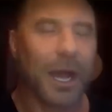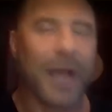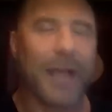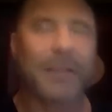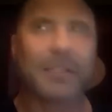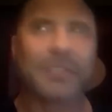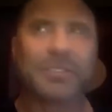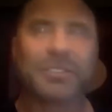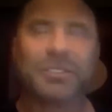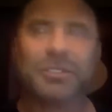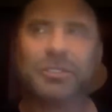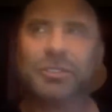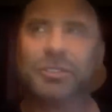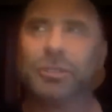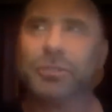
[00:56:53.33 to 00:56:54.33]
i
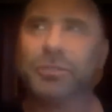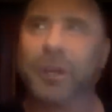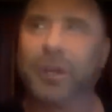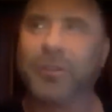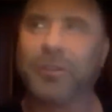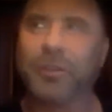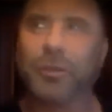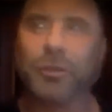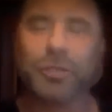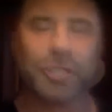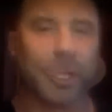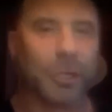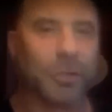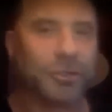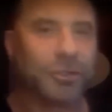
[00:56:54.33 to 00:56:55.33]
listen to very few
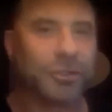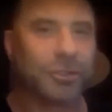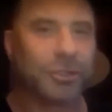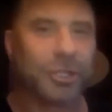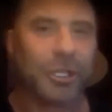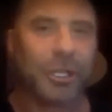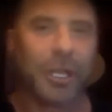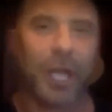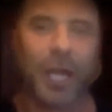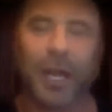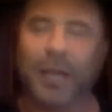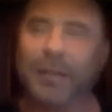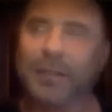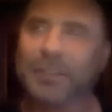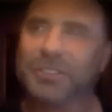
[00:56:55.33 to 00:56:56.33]
shows and
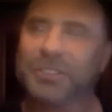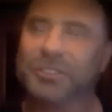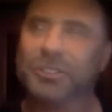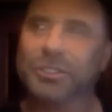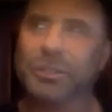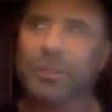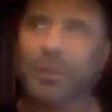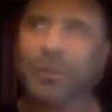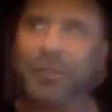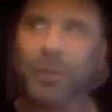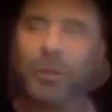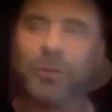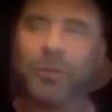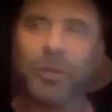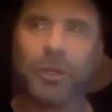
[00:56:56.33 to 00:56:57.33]
I listened to a
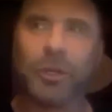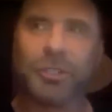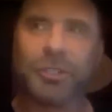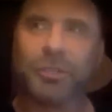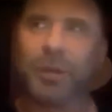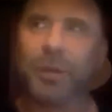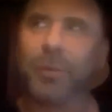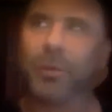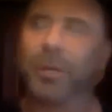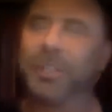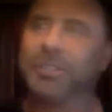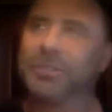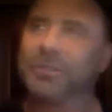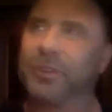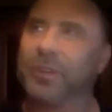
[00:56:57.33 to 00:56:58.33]
few of yours in
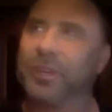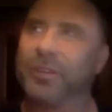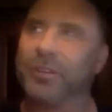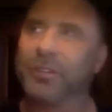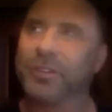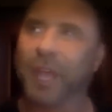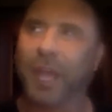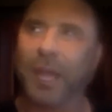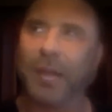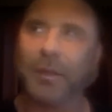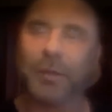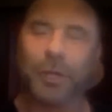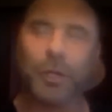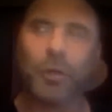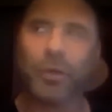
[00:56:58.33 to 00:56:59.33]
preparation for this,
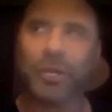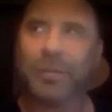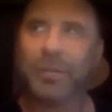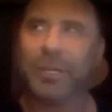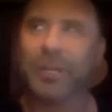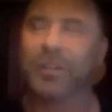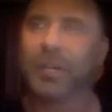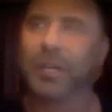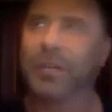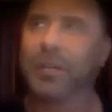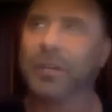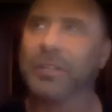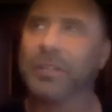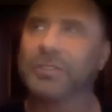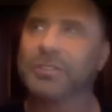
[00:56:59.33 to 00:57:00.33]
and you don't need me to tell you
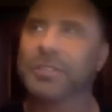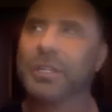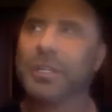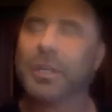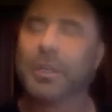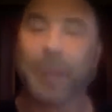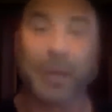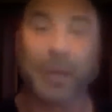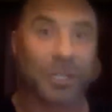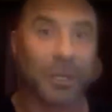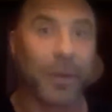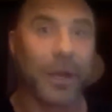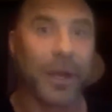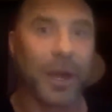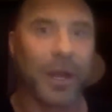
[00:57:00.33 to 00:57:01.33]
this, but I'll
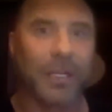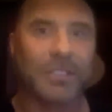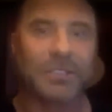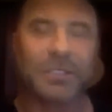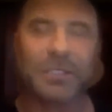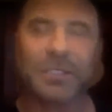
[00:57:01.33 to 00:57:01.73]
tell my audience